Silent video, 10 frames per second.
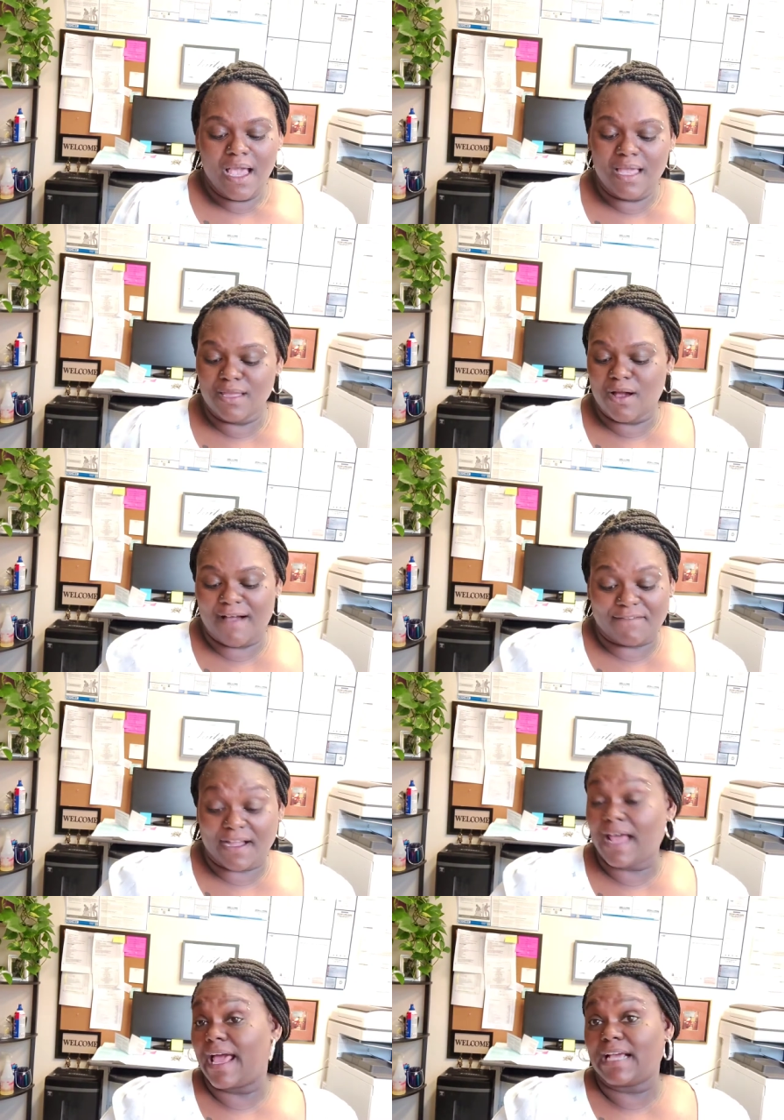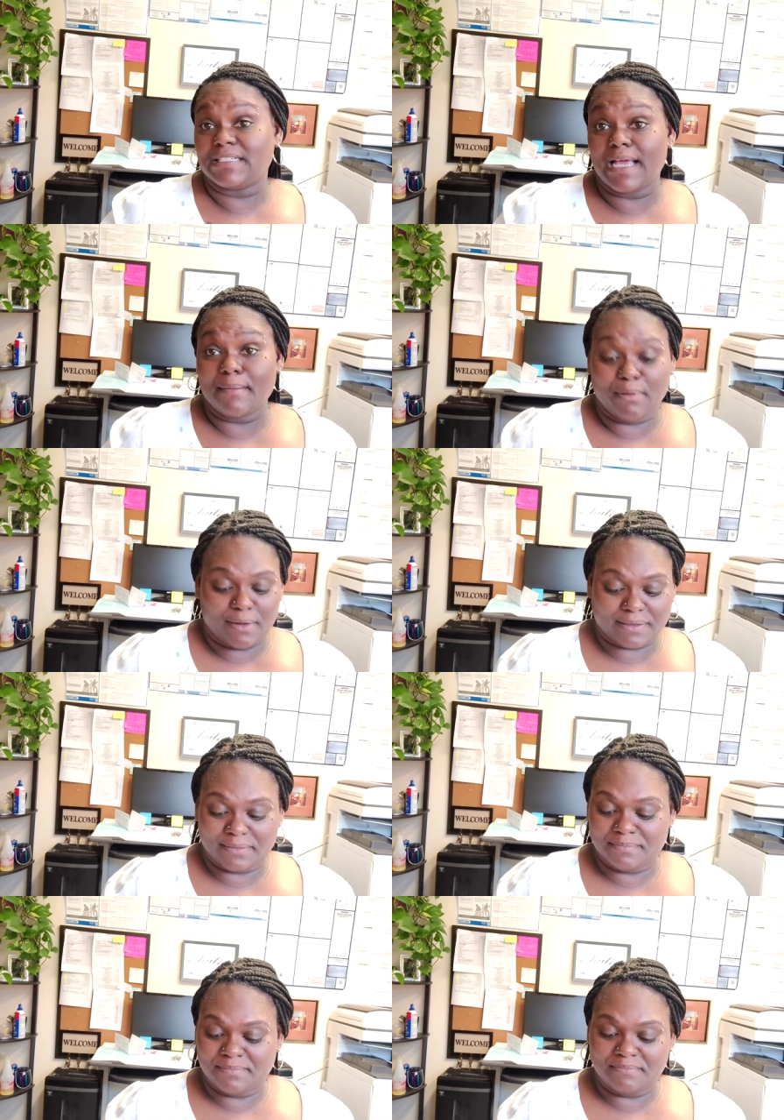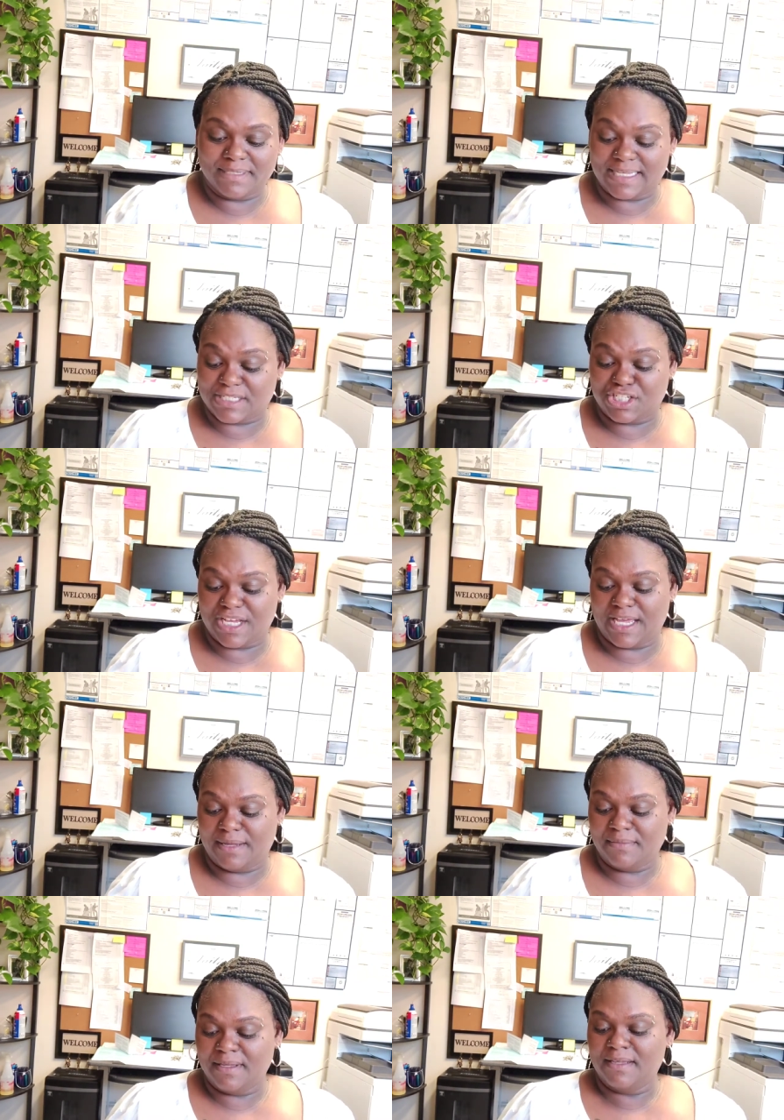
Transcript: And y'all, I forgot I actually had bought them. But that's a shame.